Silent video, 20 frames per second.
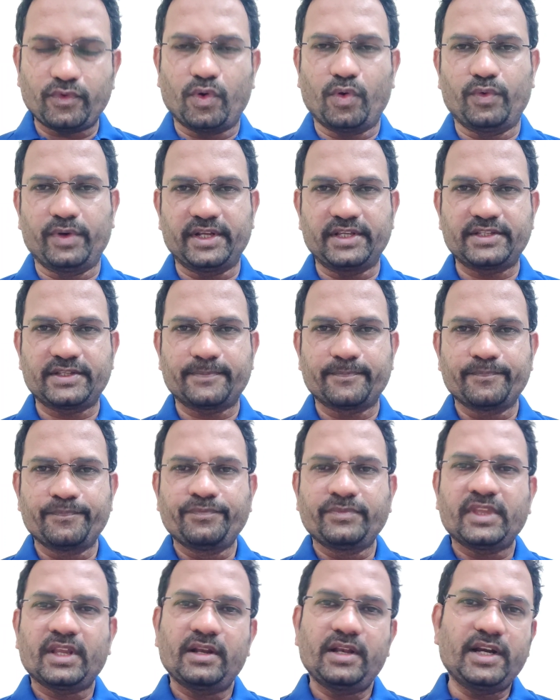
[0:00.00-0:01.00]
of ovaries.
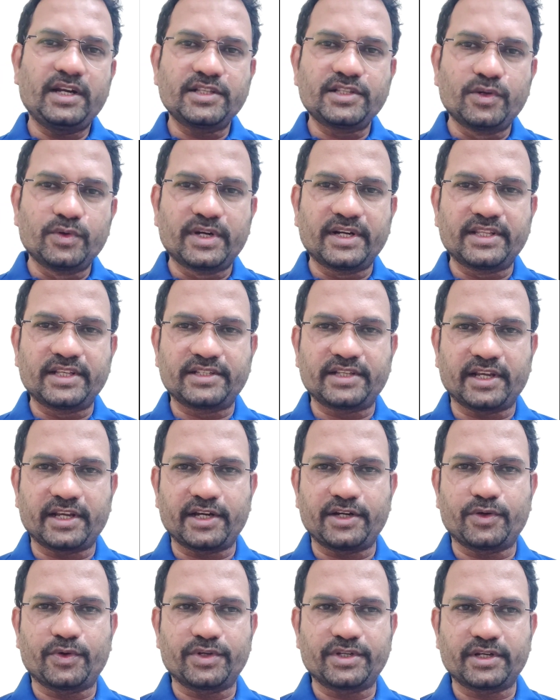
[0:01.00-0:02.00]
Let us look at the
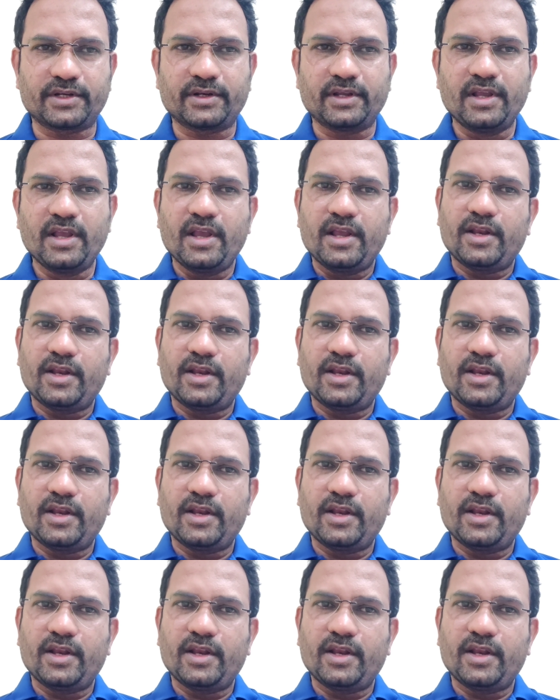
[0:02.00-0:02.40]
second question.